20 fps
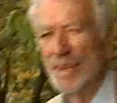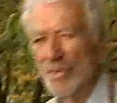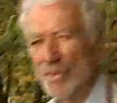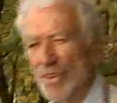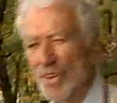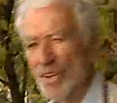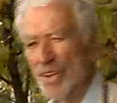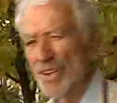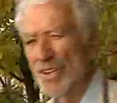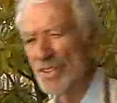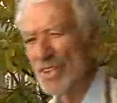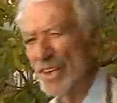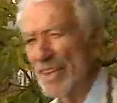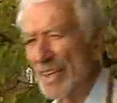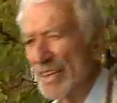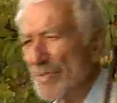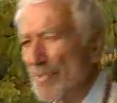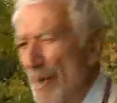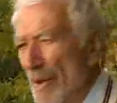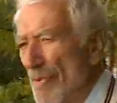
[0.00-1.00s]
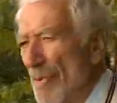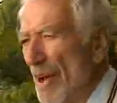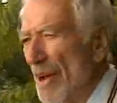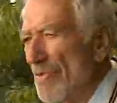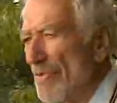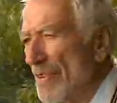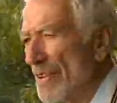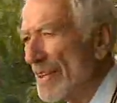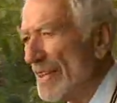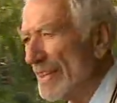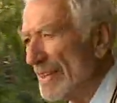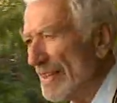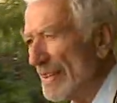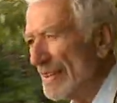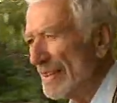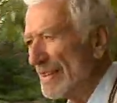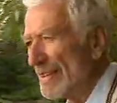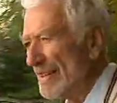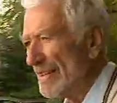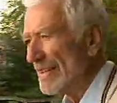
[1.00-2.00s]
over the years, I guess maybe I've
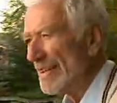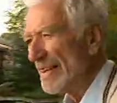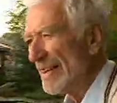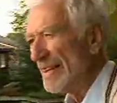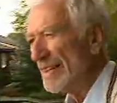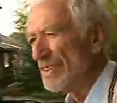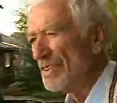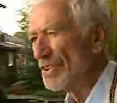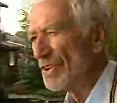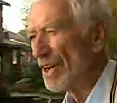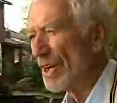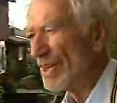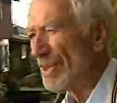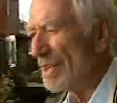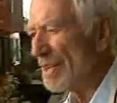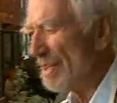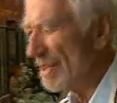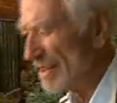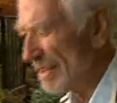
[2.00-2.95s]
enjoyed